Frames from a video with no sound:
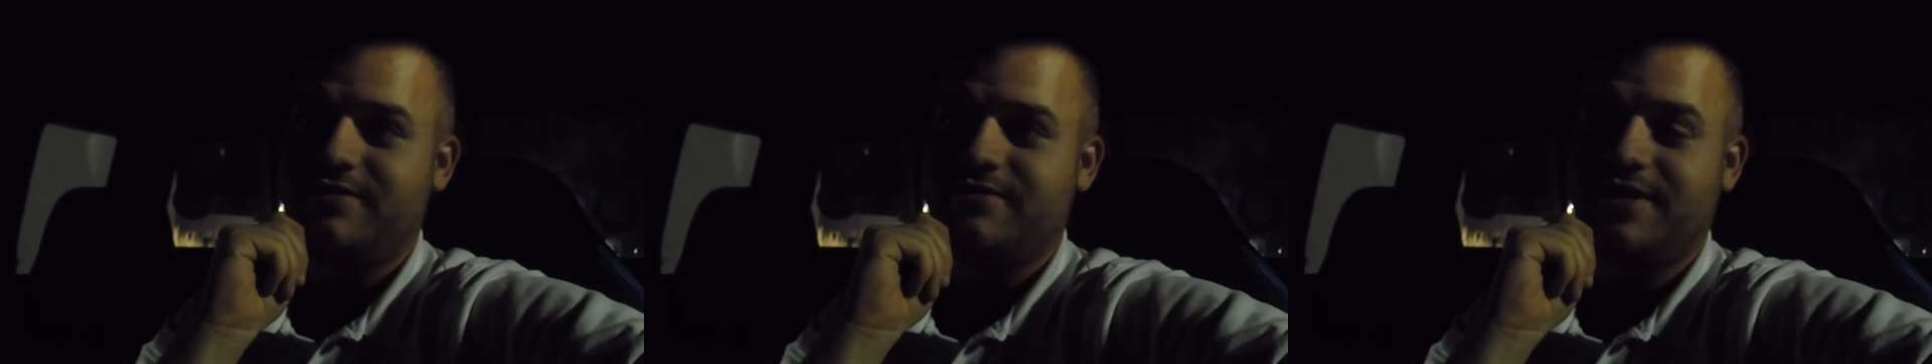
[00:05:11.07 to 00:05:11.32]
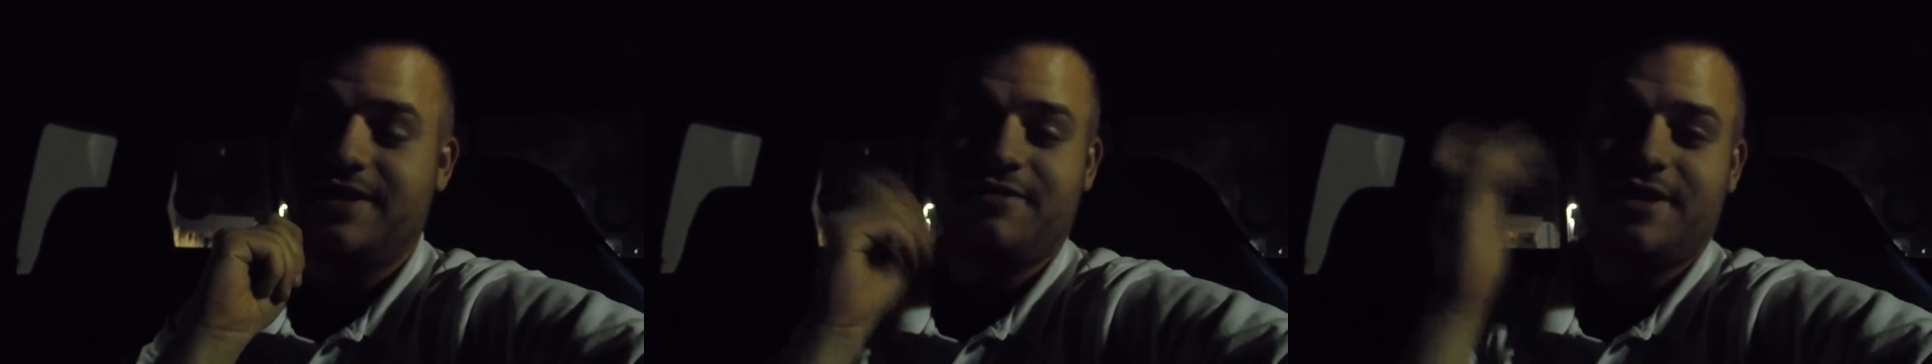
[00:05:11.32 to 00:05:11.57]

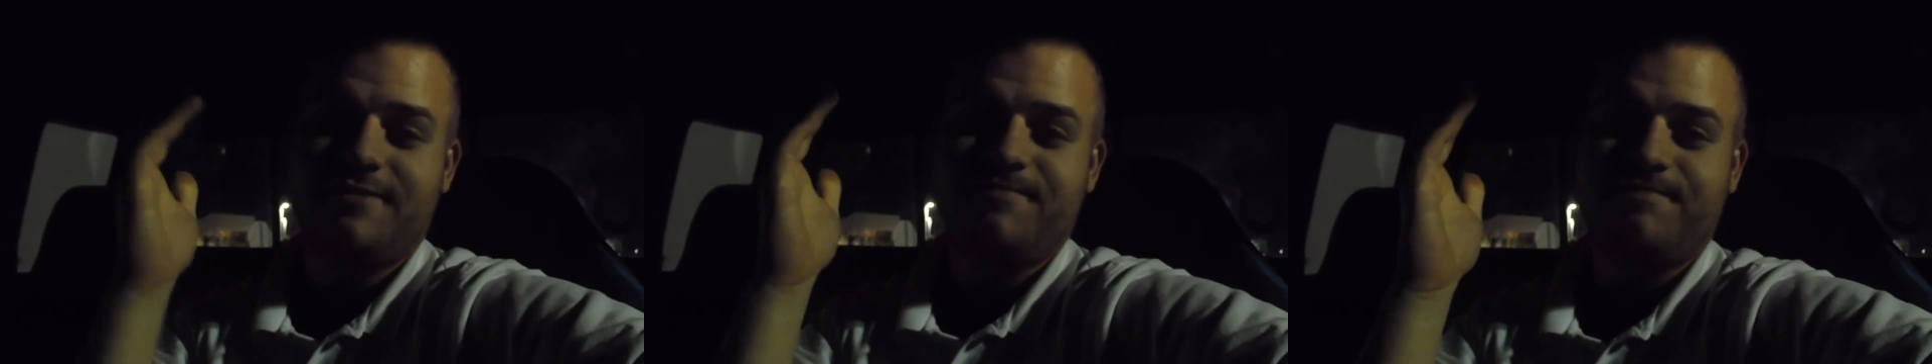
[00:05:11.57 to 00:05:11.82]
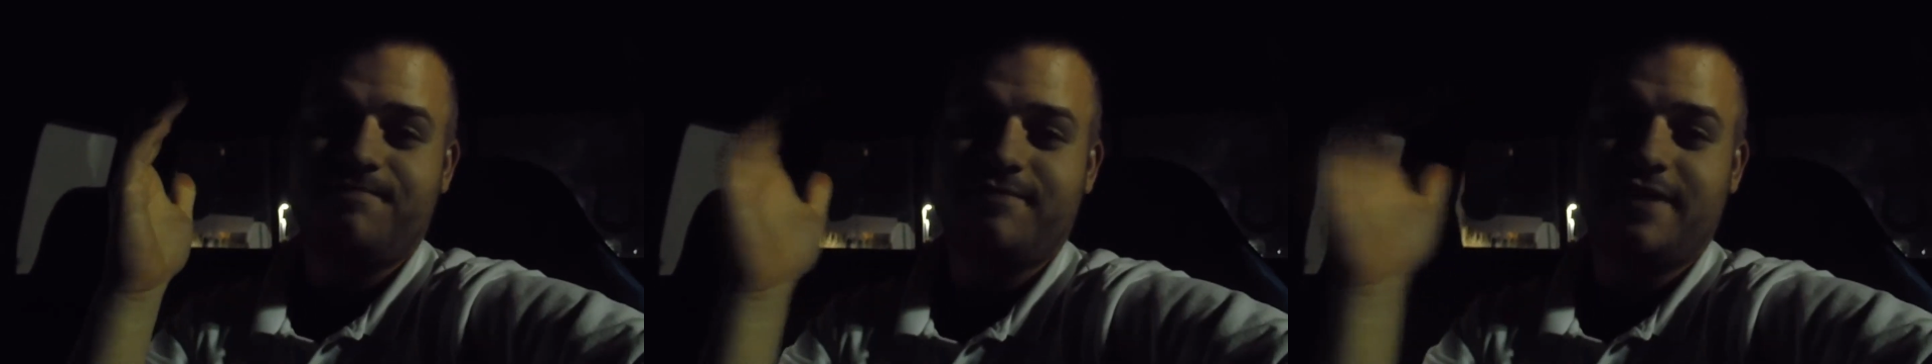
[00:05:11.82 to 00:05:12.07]
But anyway,
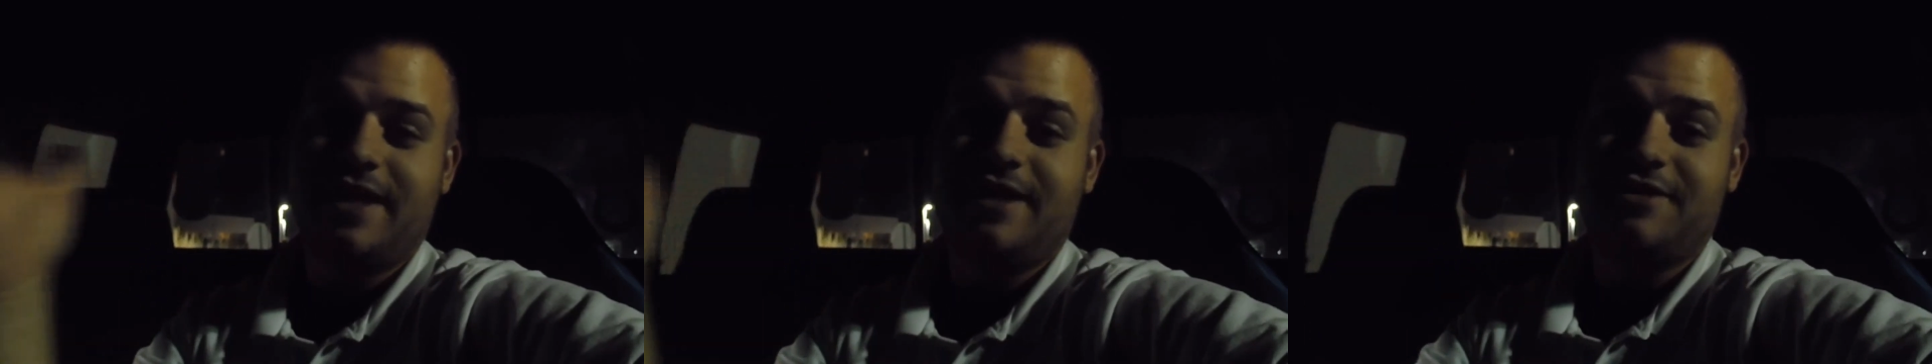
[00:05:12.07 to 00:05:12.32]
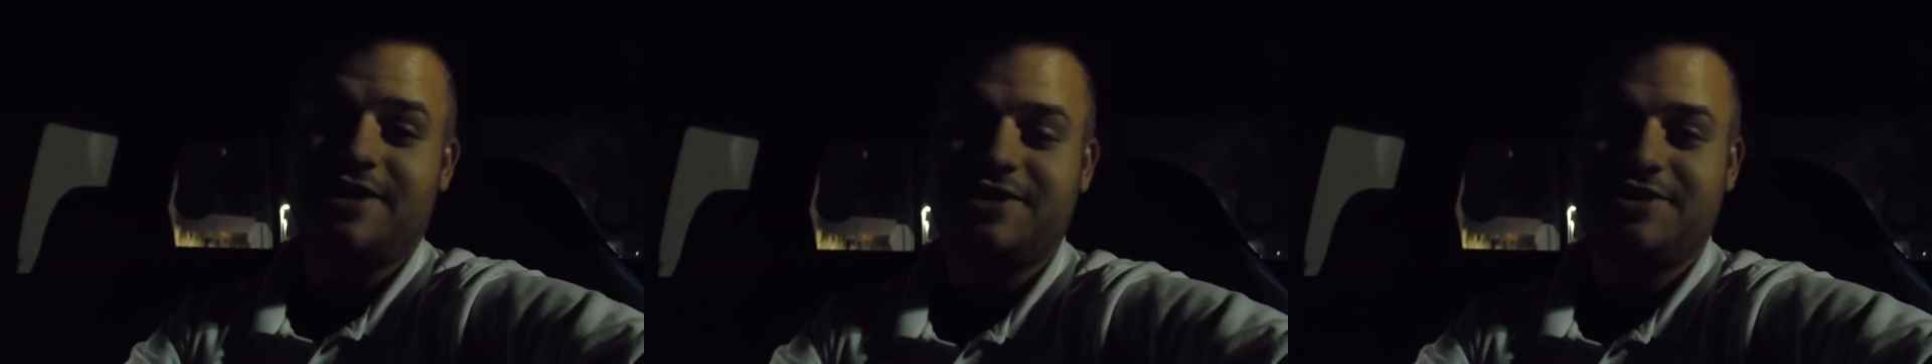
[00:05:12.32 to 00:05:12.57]

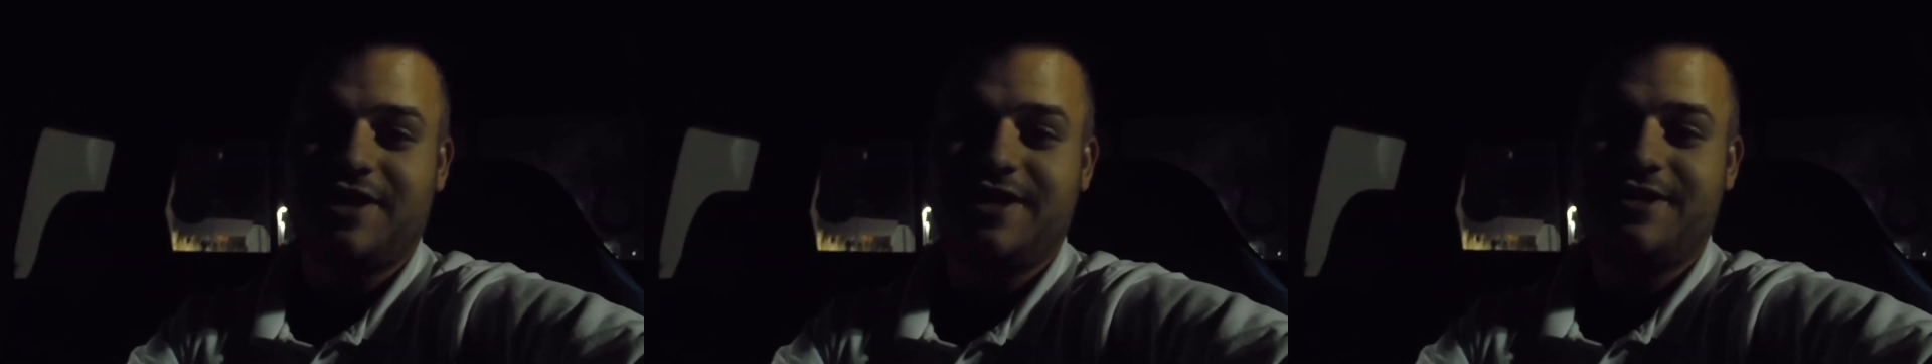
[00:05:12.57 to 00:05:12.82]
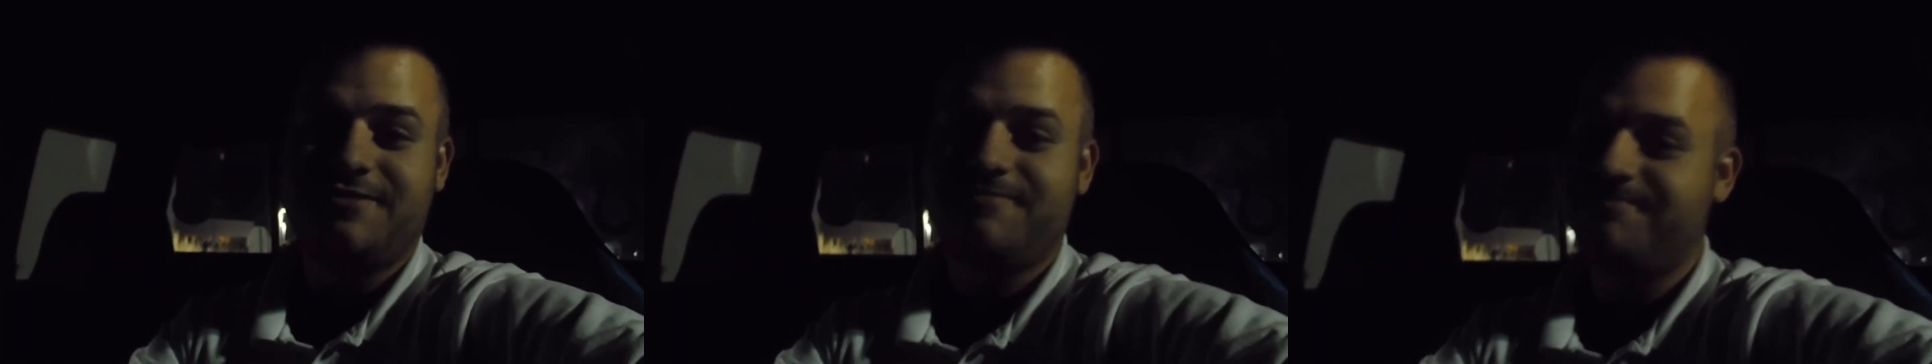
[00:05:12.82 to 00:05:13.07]
I'll catch you
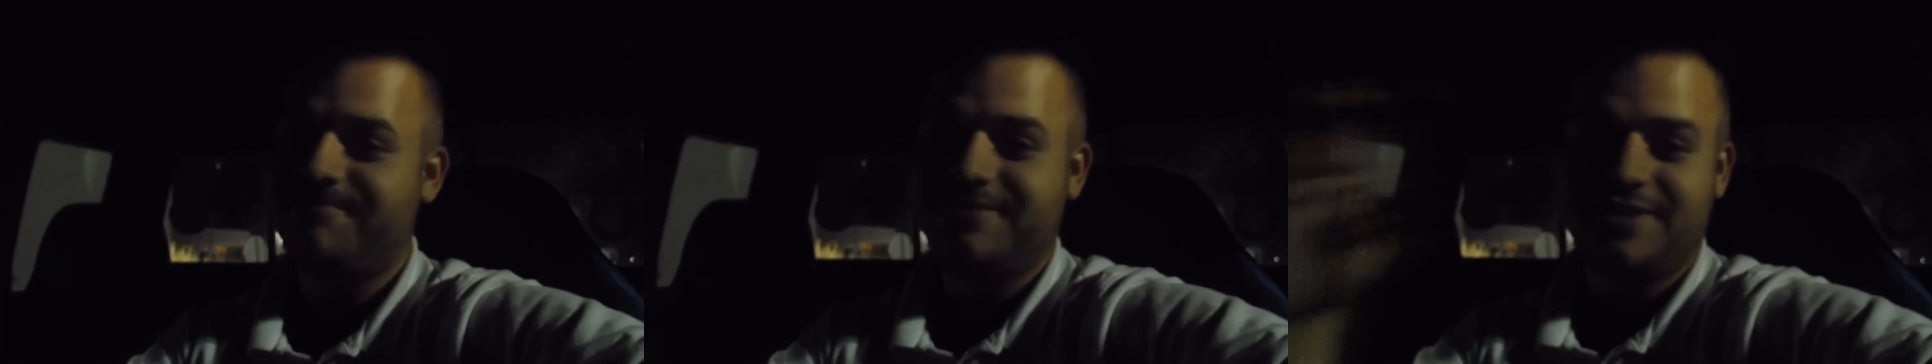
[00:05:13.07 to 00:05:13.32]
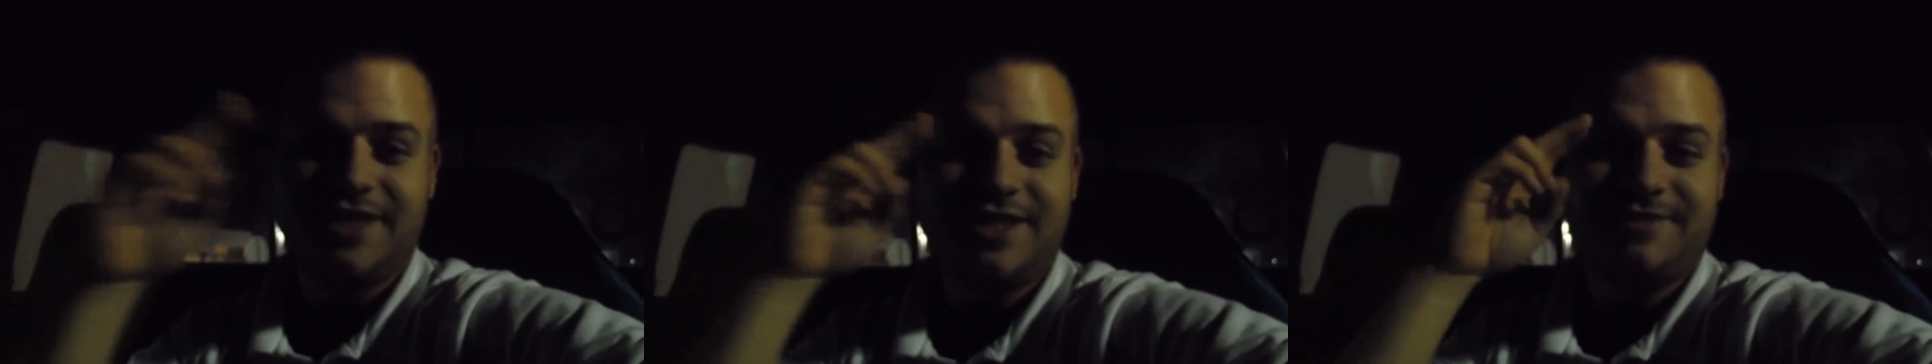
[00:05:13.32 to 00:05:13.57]
later.
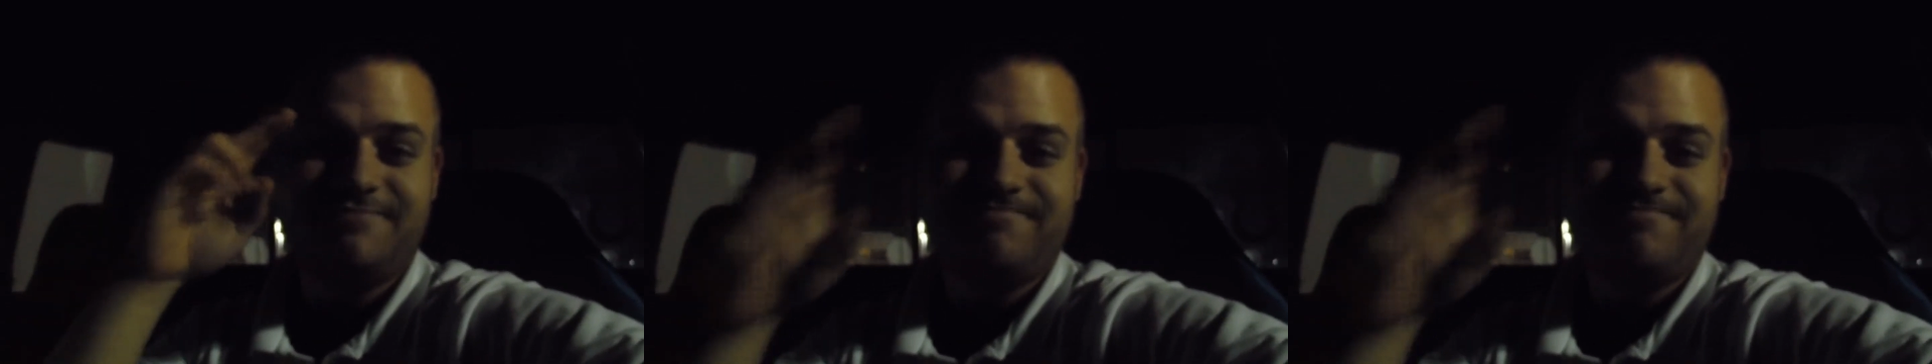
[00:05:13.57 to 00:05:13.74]
See ya.